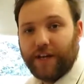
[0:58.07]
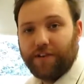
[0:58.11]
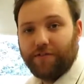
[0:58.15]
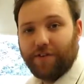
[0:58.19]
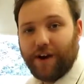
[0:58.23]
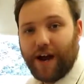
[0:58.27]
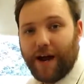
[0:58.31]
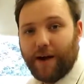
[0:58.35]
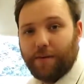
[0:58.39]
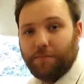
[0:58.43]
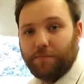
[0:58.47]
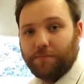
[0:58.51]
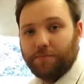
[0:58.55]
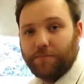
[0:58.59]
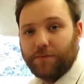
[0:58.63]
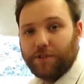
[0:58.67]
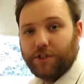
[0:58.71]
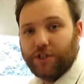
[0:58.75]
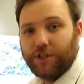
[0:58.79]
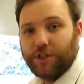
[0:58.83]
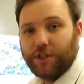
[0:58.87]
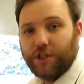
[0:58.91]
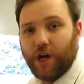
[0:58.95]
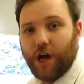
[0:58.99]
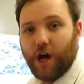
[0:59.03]

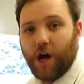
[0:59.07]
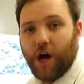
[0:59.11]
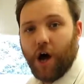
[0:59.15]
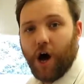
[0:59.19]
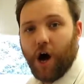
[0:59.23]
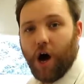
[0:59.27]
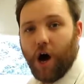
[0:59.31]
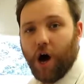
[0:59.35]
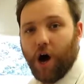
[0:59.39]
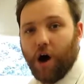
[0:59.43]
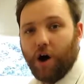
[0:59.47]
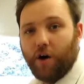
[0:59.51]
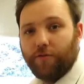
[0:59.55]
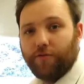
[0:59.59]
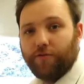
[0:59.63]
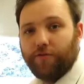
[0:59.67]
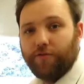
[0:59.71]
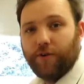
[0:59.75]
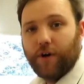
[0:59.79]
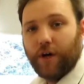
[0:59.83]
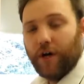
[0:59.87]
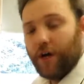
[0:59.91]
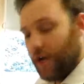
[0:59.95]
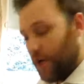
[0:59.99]
grams of